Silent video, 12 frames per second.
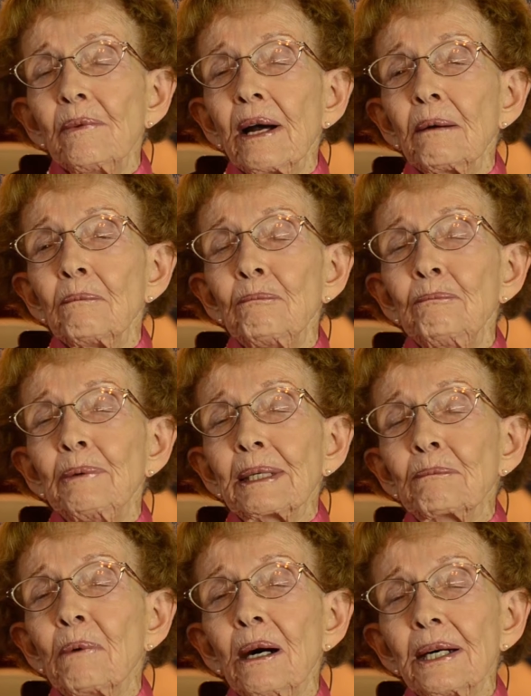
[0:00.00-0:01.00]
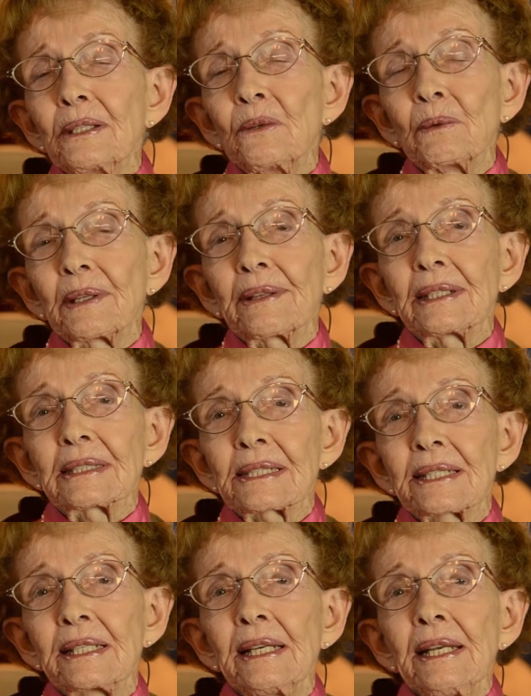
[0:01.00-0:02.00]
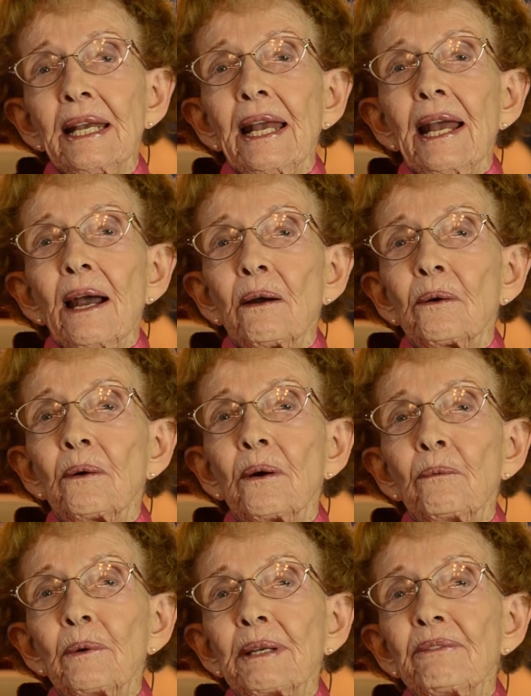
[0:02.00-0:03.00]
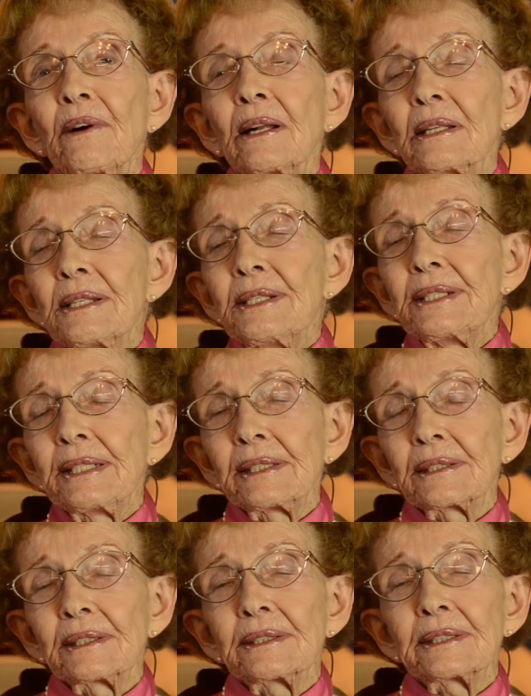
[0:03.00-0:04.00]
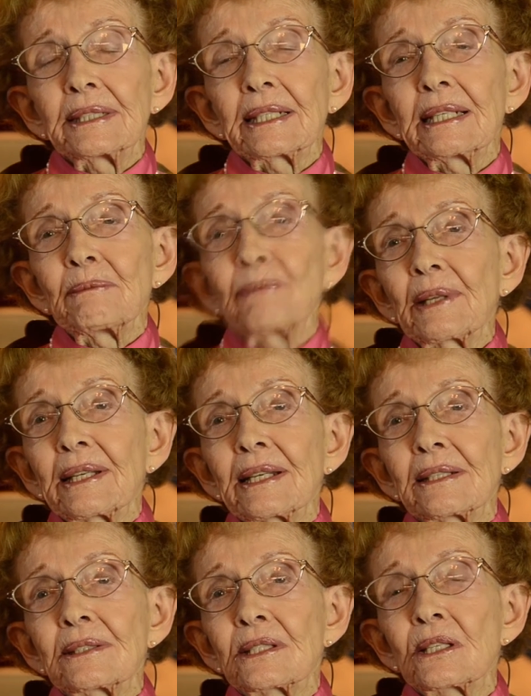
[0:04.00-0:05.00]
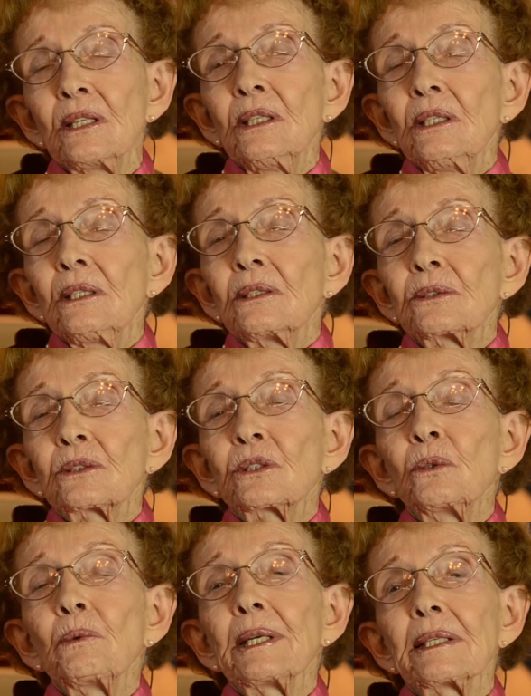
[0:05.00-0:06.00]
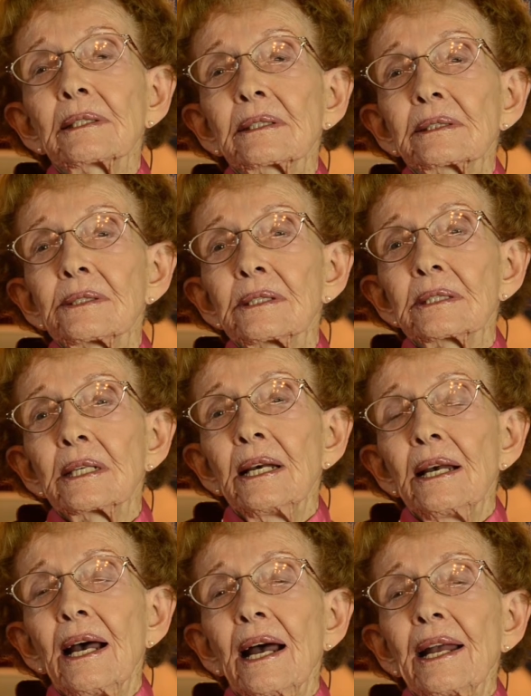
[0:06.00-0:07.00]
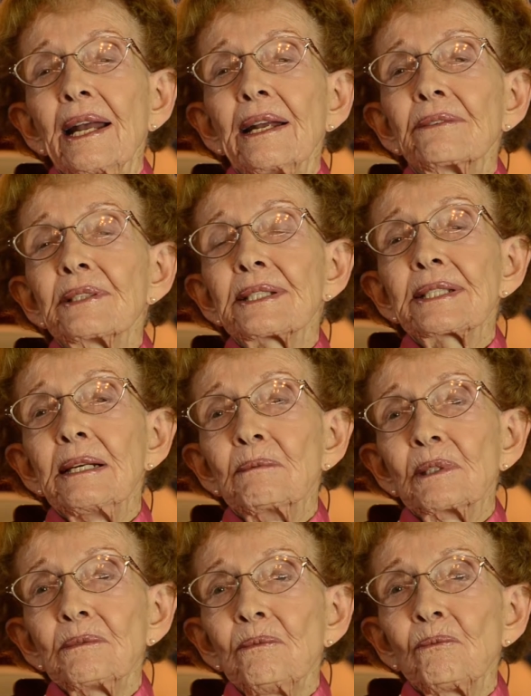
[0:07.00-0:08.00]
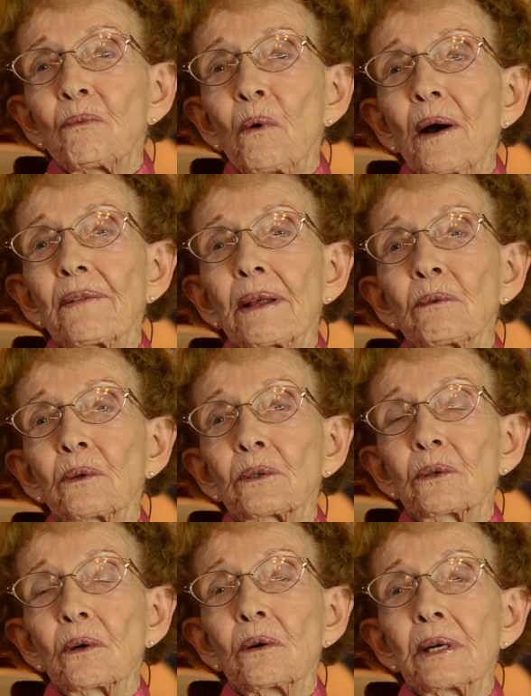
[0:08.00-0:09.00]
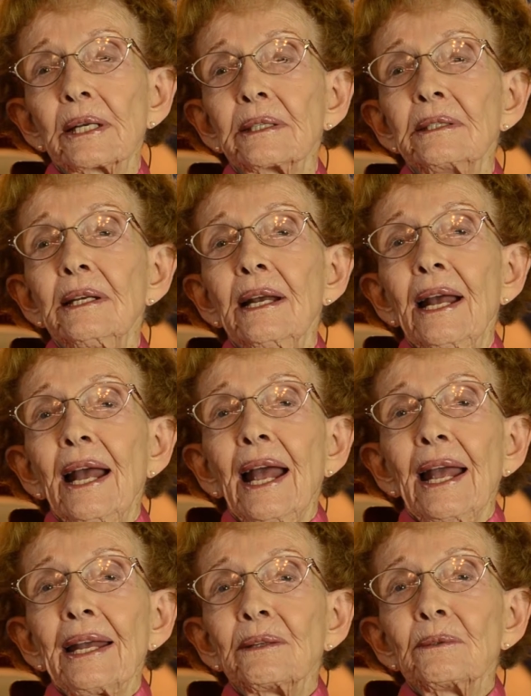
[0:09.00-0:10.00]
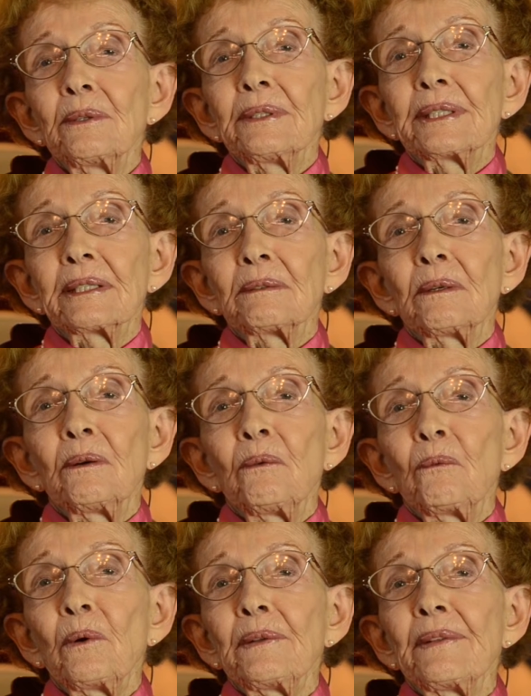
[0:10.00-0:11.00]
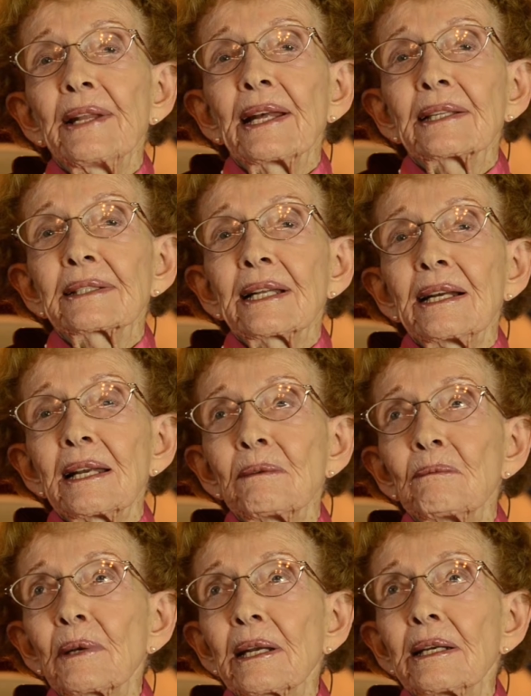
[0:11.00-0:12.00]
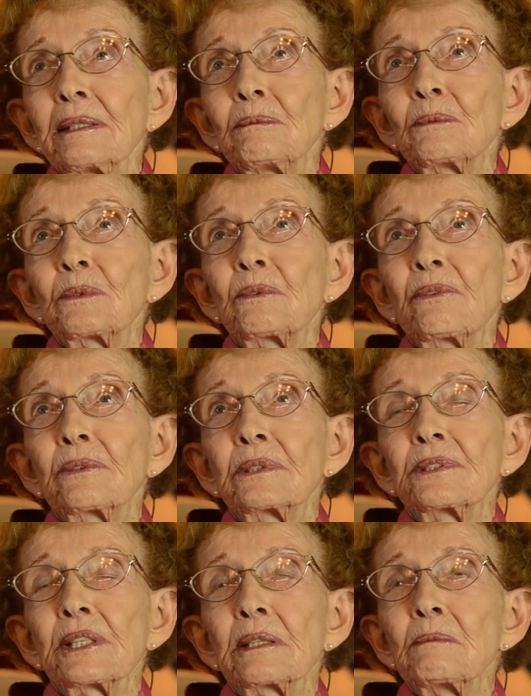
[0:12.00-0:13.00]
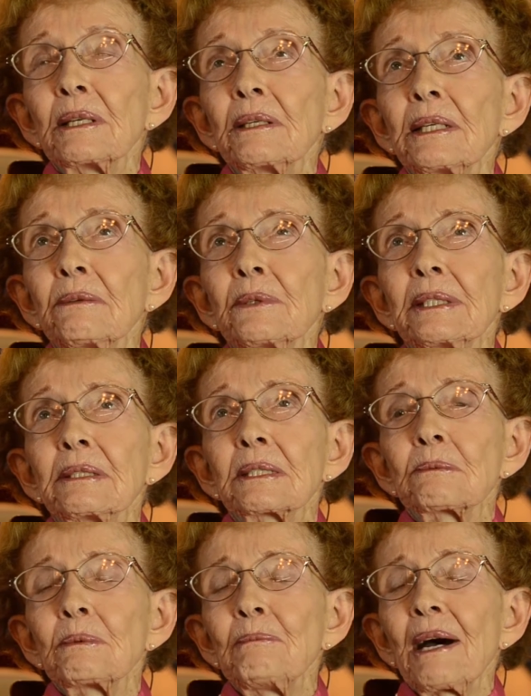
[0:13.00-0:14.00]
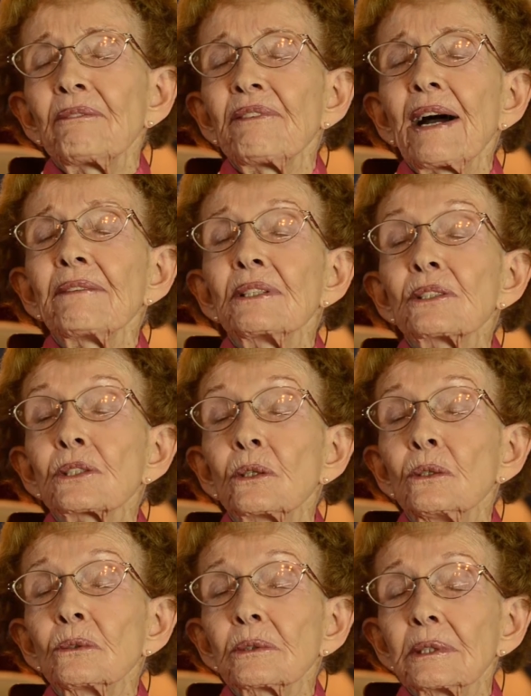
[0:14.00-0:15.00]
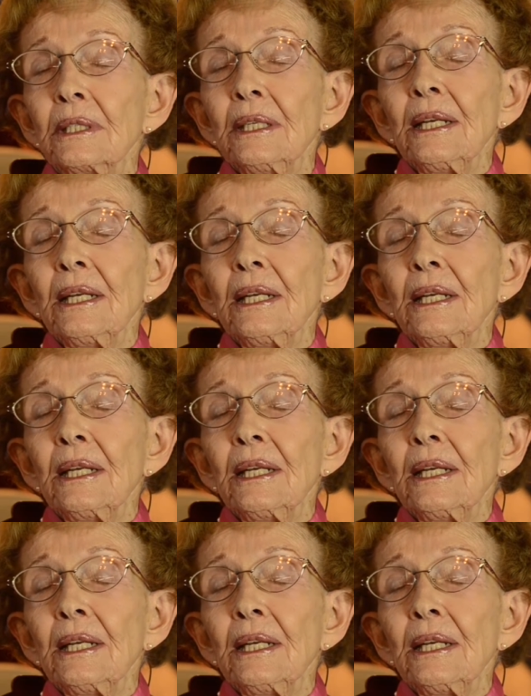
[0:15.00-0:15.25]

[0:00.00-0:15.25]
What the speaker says: a big bond with us. We volunteered to keep the kids 2 weeks every summer while they were growing. And when that time came for Jeremy, he was about 5 years old,